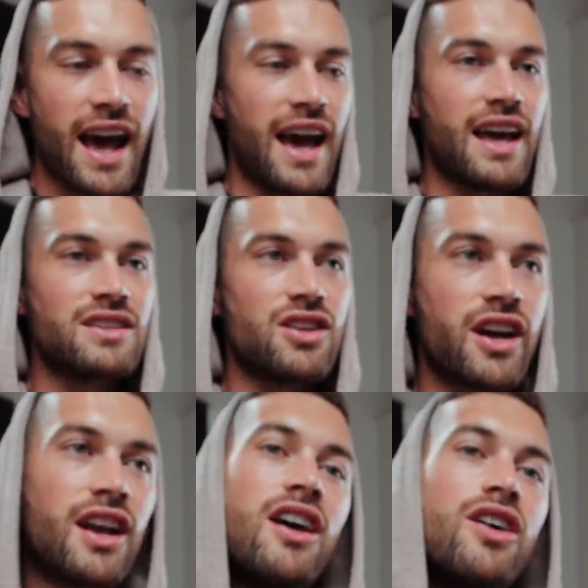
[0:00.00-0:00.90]
and I
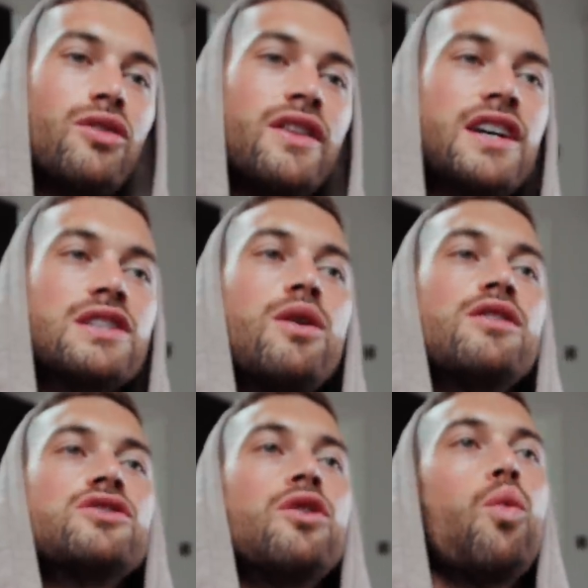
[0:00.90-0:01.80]
can learn all this
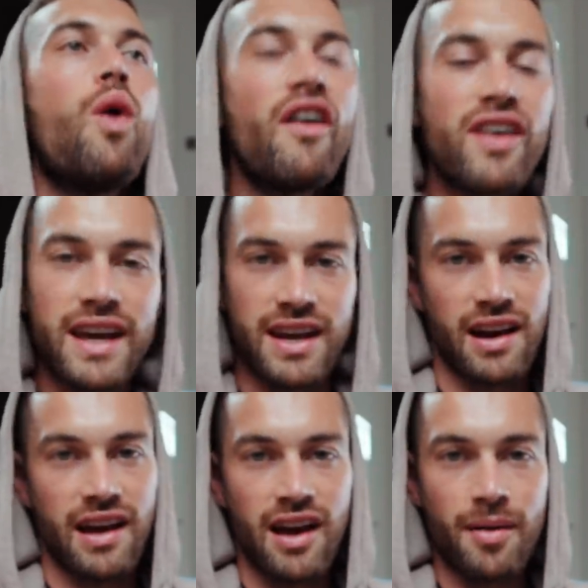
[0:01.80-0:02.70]
whilst not
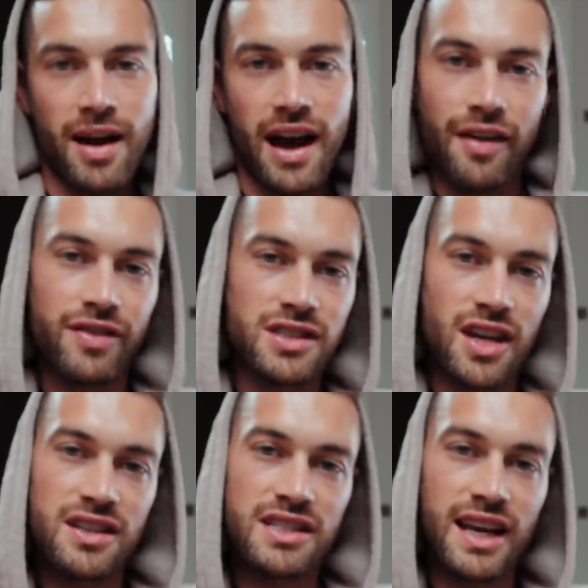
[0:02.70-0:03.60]
worrying about having to
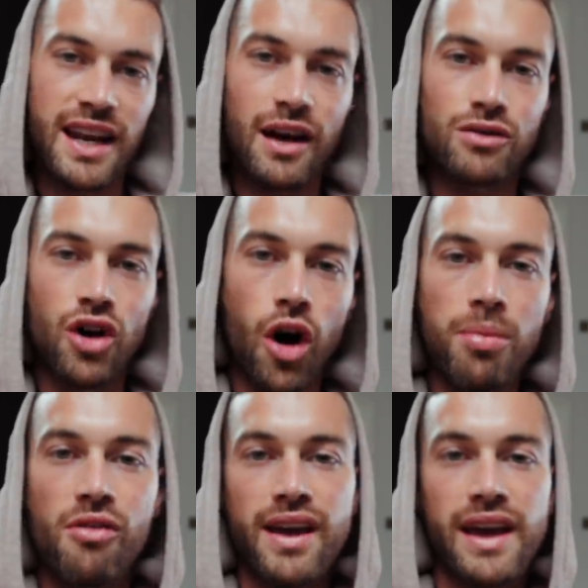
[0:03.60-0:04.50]
understand how to
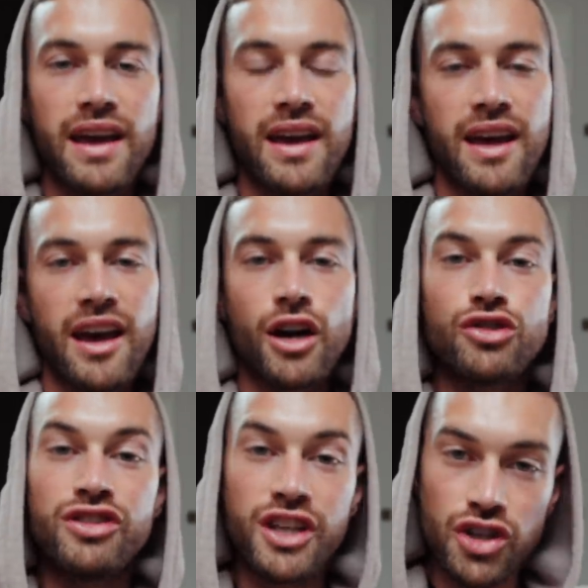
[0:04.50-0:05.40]
operate a
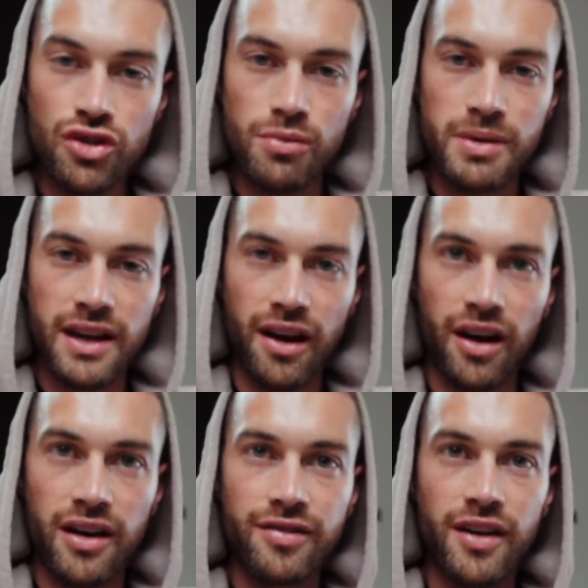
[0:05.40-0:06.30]
traditional
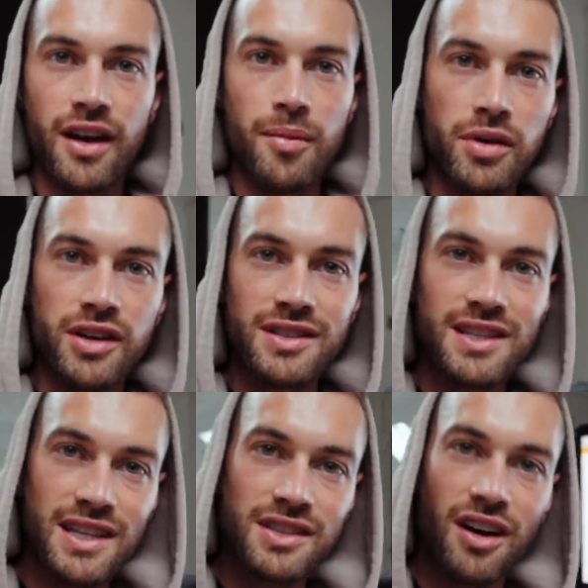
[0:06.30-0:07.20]
beehive, because
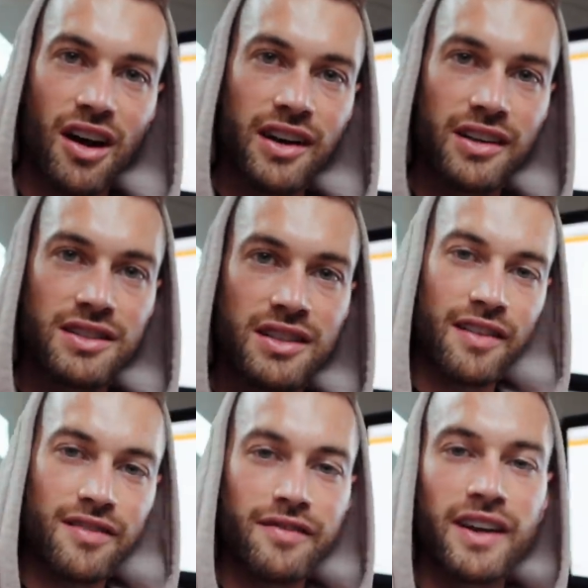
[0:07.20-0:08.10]
these guys
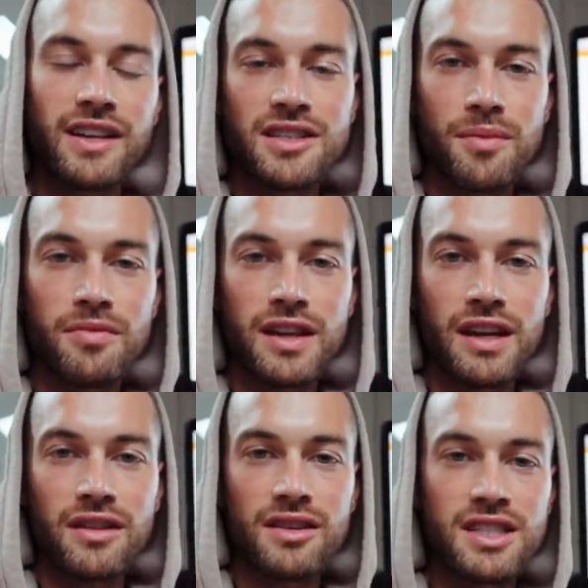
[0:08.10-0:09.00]
have invented
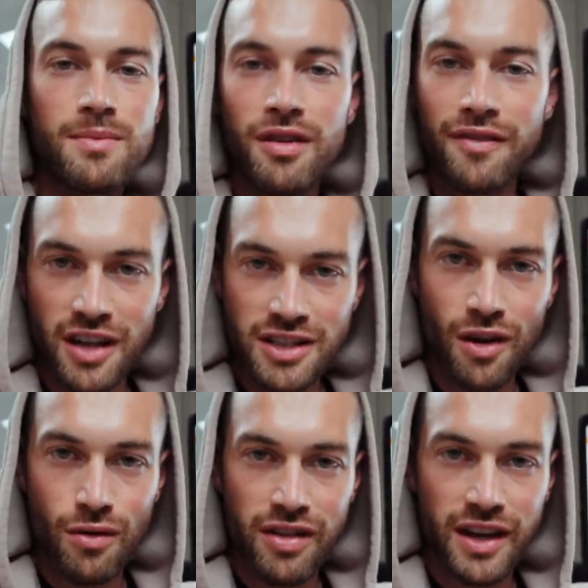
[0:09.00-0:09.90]
something that simplifies the
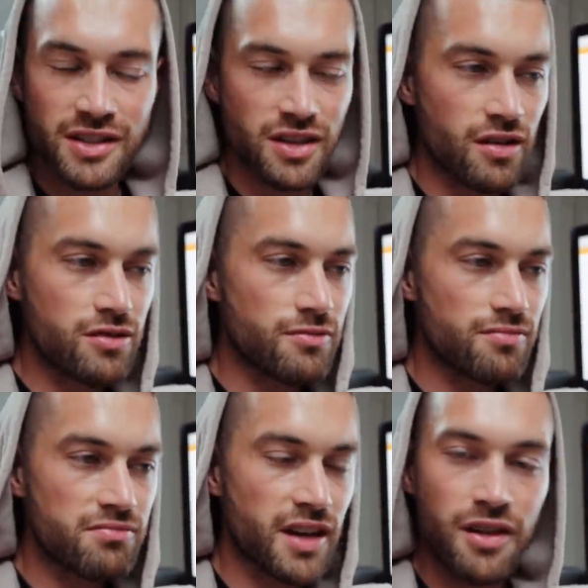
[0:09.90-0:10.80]
whole thing. So
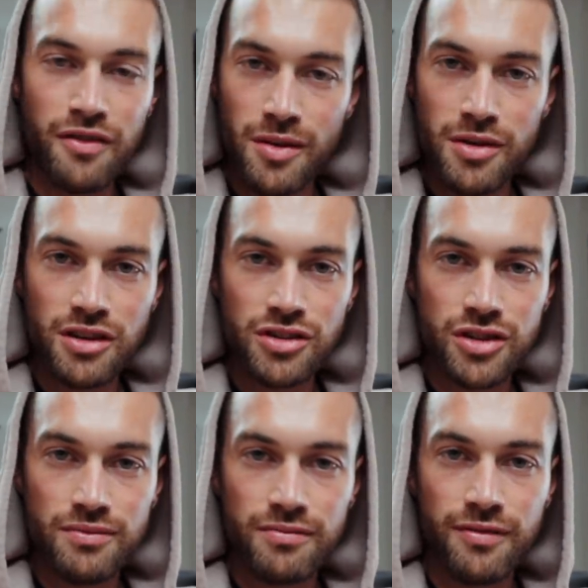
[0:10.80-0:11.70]
thank you very
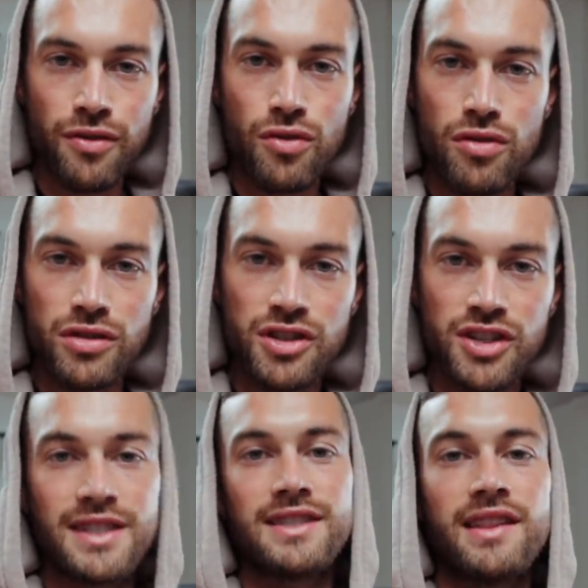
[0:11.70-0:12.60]
much for
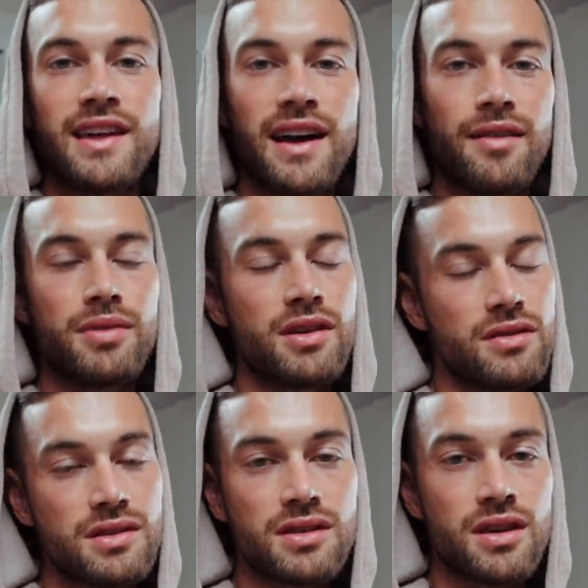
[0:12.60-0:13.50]
suggesting that,
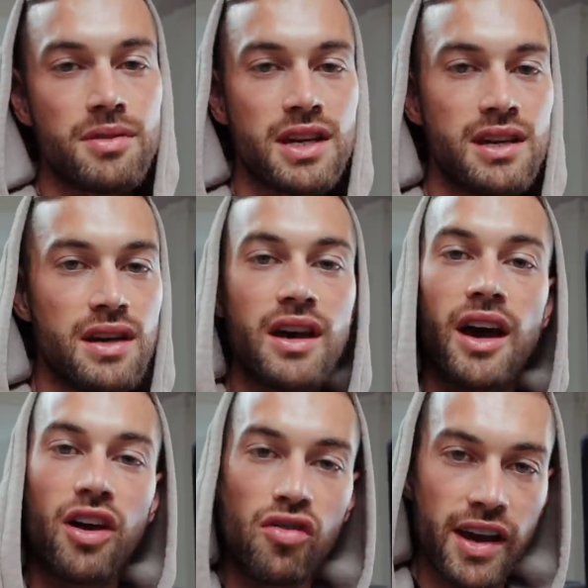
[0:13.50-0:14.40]
because it's going to be
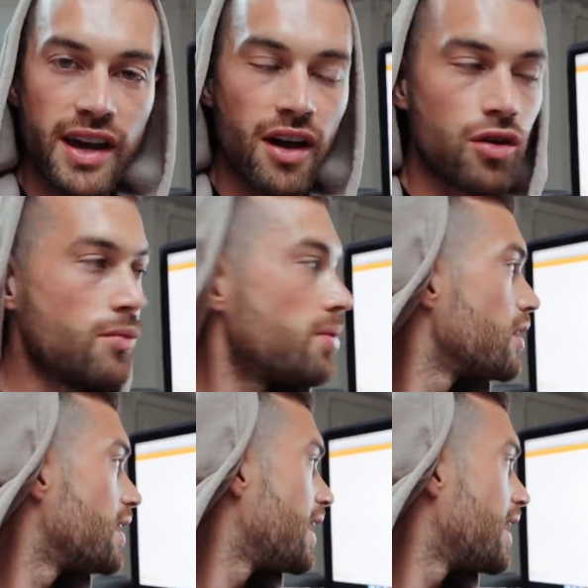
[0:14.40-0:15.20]
a great help.